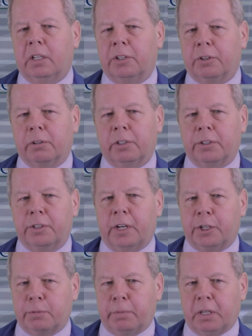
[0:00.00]
an earlier
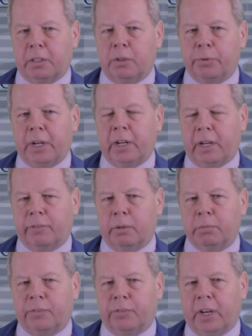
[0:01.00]
than expected rate hike
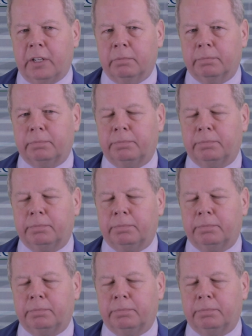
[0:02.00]
from the Fed.